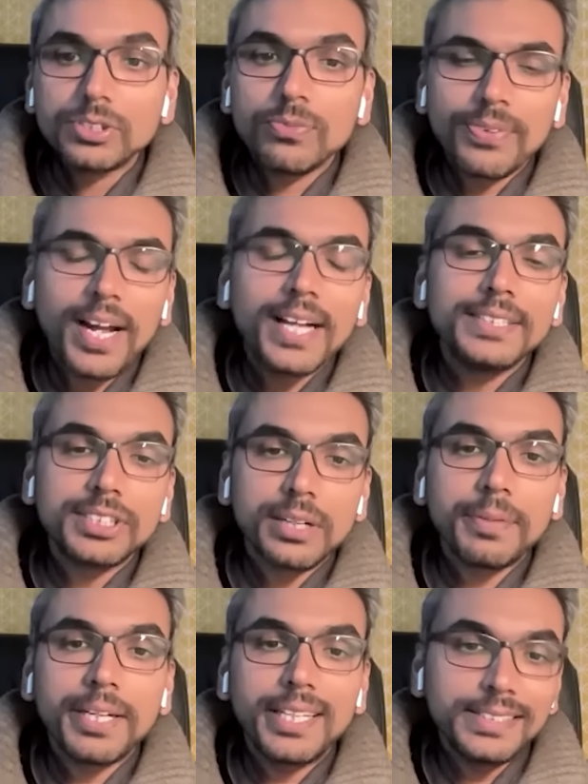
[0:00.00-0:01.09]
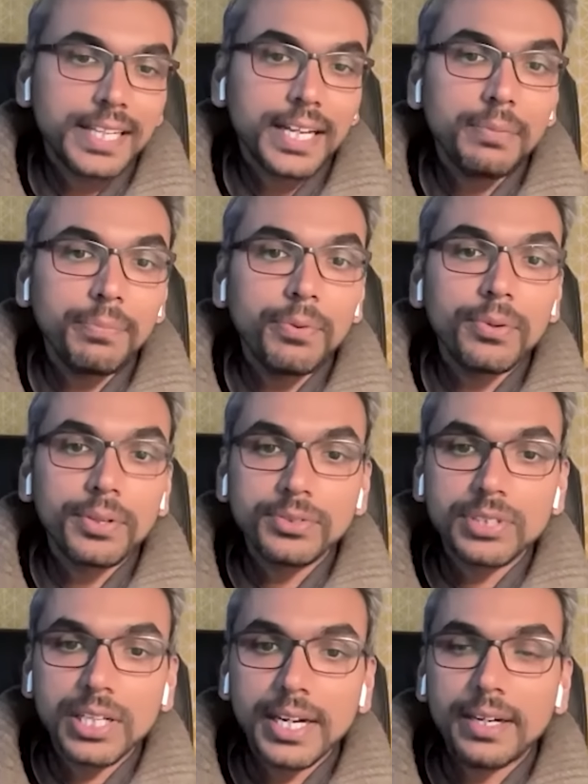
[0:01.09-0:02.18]
So France, Germany, Singapore,
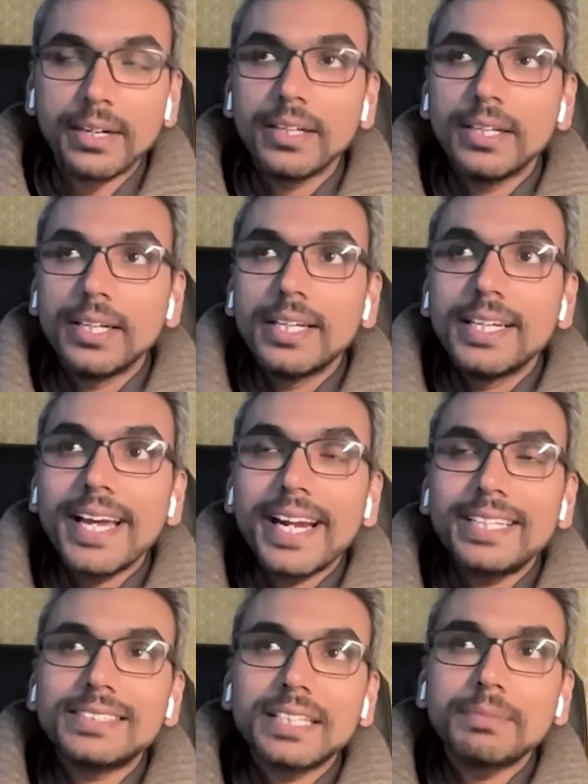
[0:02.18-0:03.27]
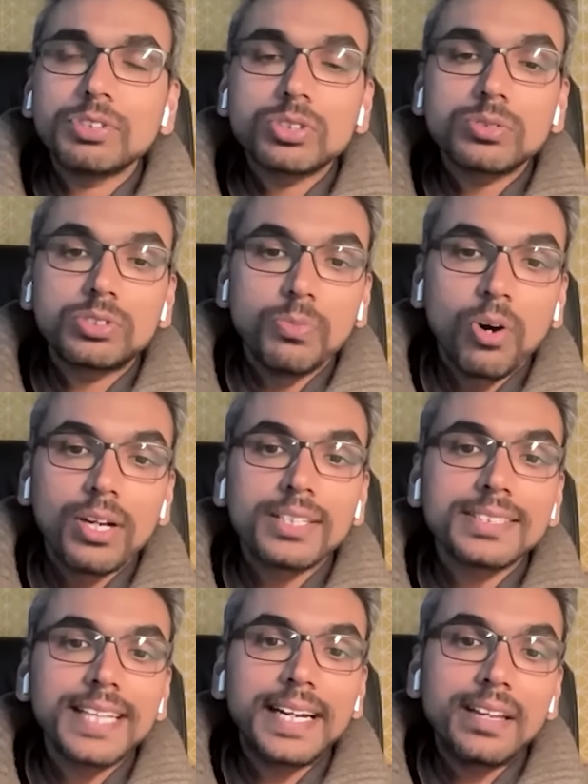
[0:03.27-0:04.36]
New Zealand, and some smaller
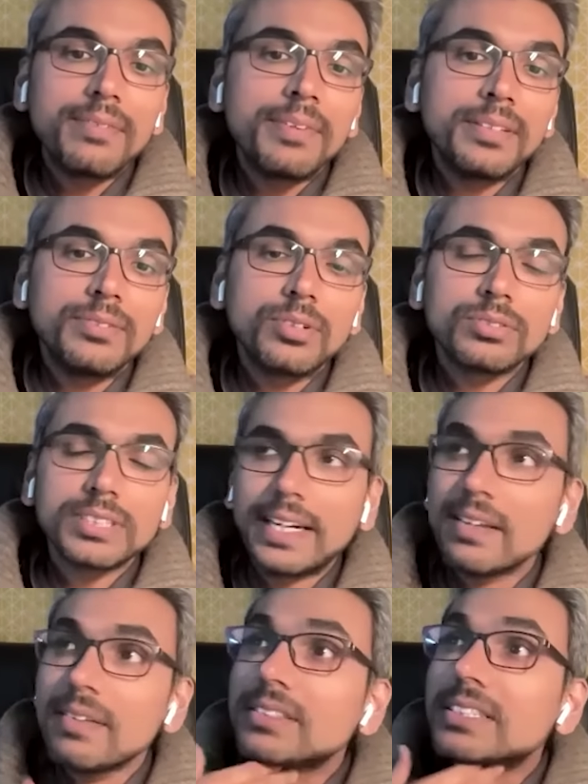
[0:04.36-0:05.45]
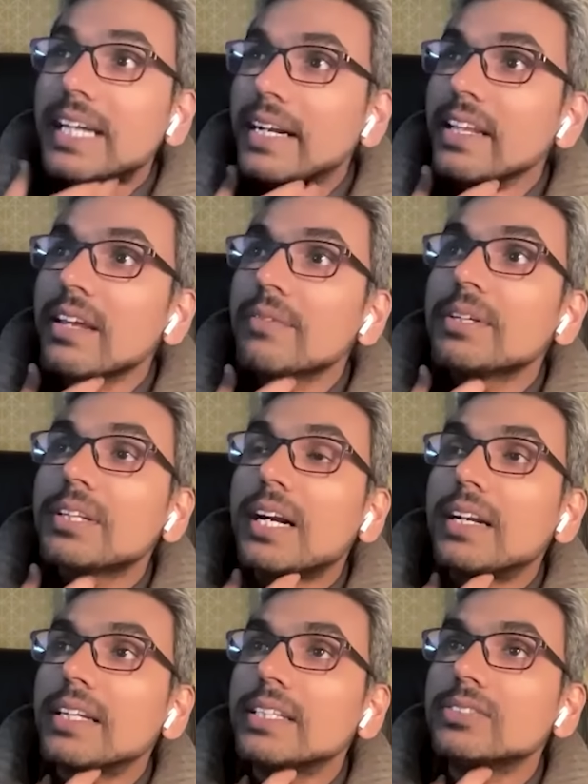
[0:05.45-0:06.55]
Scandinavian, you know, Scandinavian
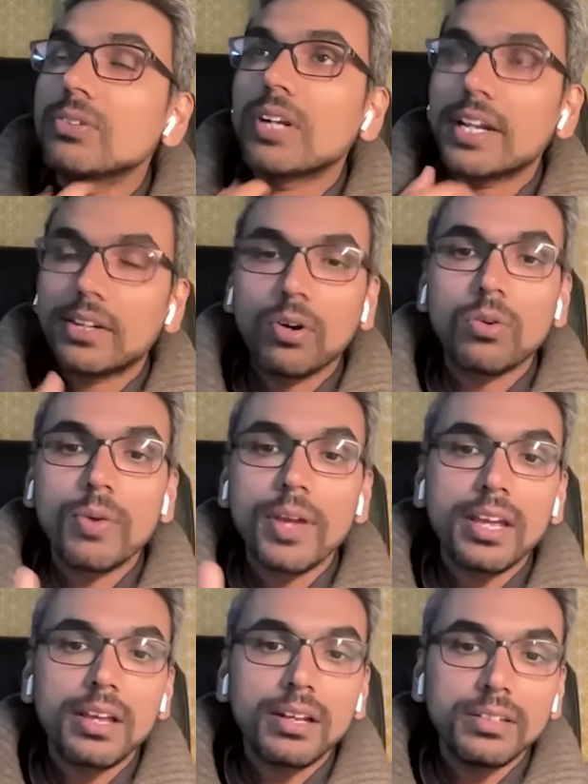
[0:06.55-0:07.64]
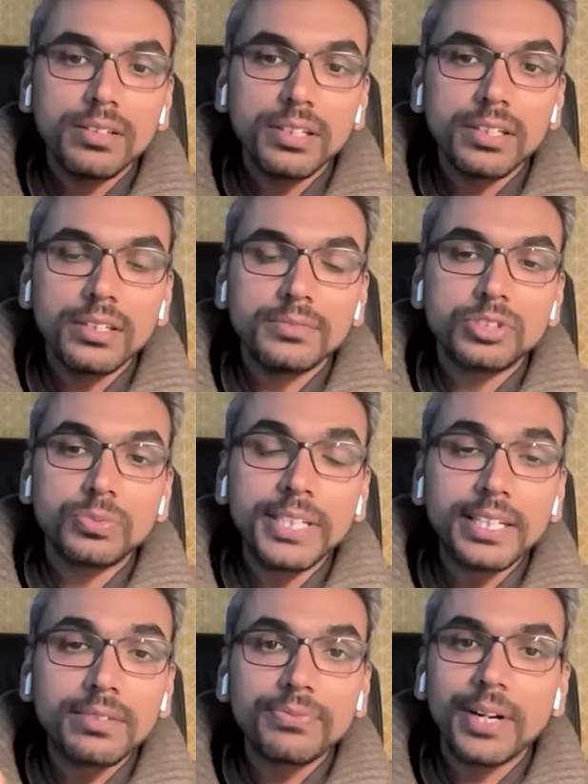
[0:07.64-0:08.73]
countries, you know, like Norway, uh,
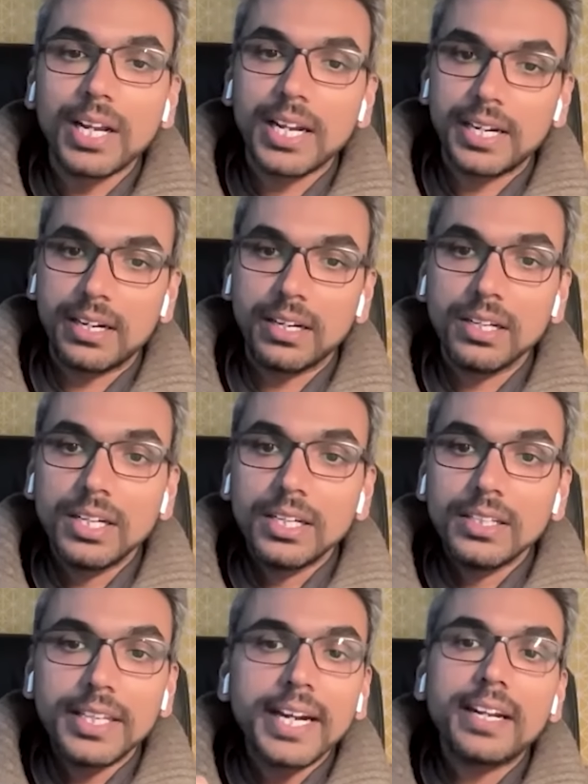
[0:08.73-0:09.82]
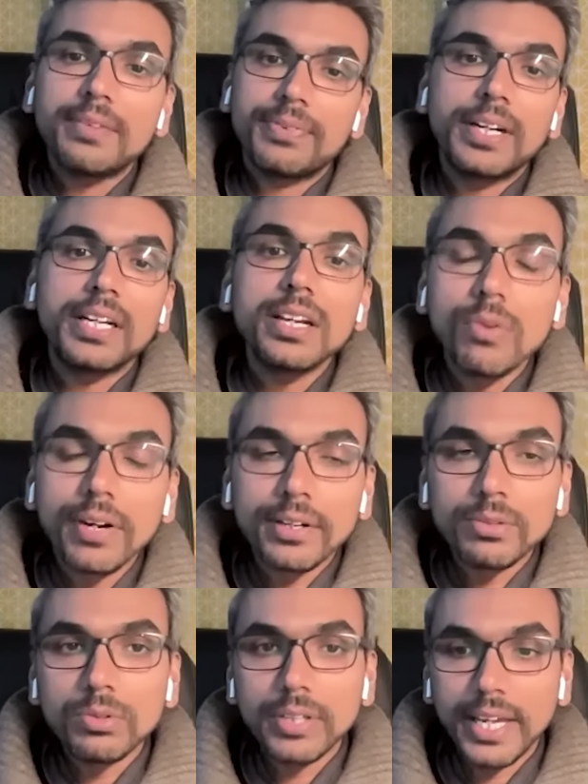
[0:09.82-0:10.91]
Sweden, Finland, they are definitely going
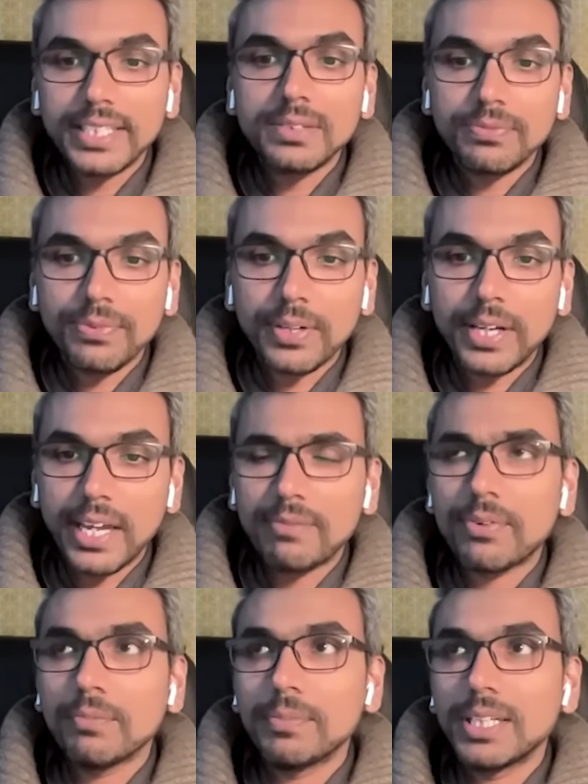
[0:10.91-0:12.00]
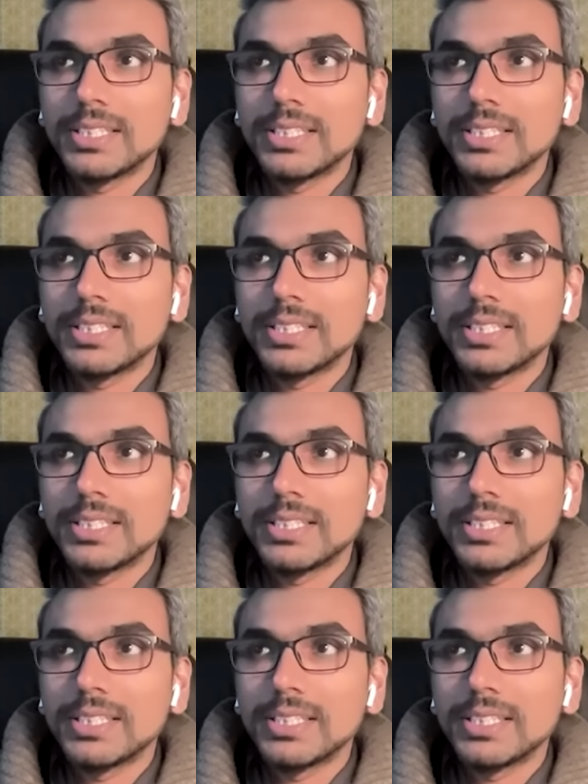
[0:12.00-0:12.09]
to gain, gain from